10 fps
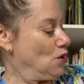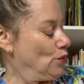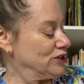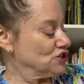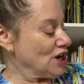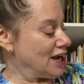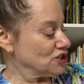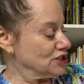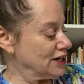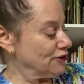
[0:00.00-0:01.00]
When
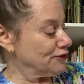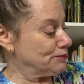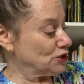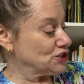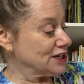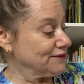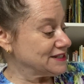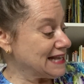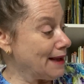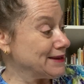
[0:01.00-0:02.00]
Josh neared the bookshelf,
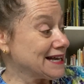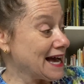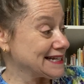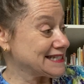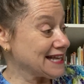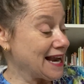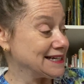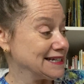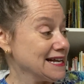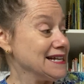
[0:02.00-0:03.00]
Sammy got
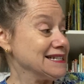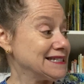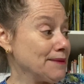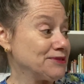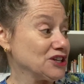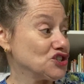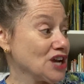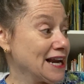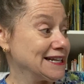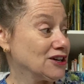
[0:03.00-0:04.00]
excited. Something
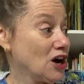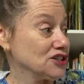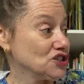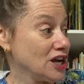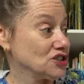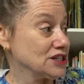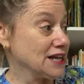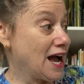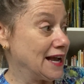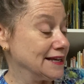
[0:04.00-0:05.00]
shiny caught Josh's
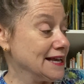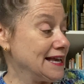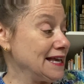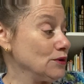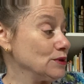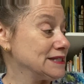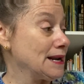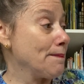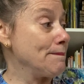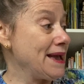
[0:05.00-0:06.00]
eye. It was an
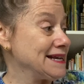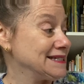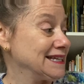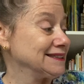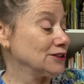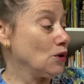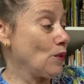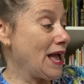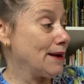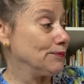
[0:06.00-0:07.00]
amazing little
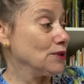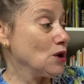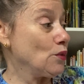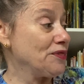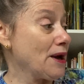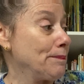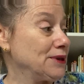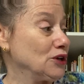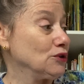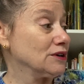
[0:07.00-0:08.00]
web with a
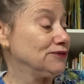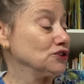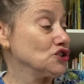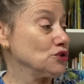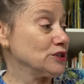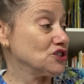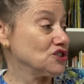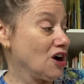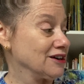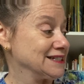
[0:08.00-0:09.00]
beautiful Jewish
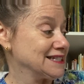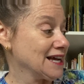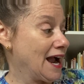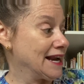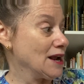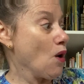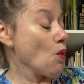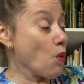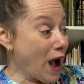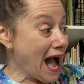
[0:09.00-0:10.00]
star inside.
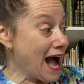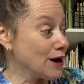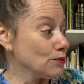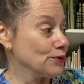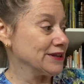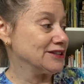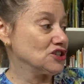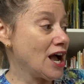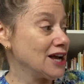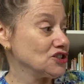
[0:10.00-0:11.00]
Wow, breathed
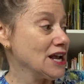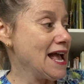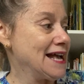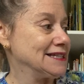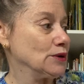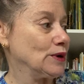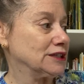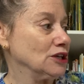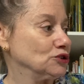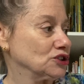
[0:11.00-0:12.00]
Josh as he went
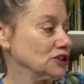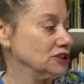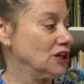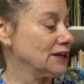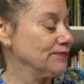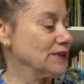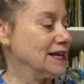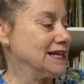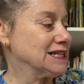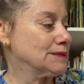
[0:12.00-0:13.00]
closer to look.
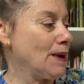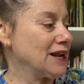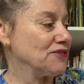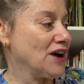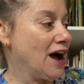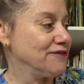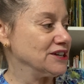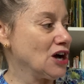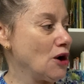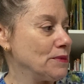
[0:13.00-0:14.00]
He spotted the
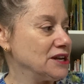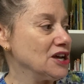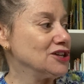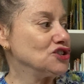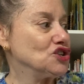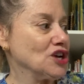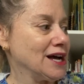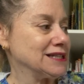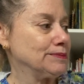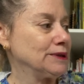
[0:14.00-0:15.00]
afikoman
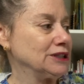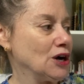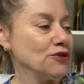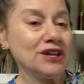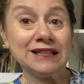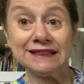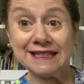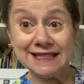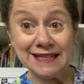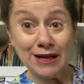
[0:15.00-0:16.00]
just below the
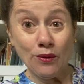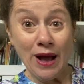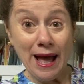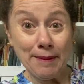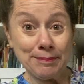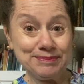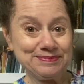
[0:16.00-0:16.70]
glistening web.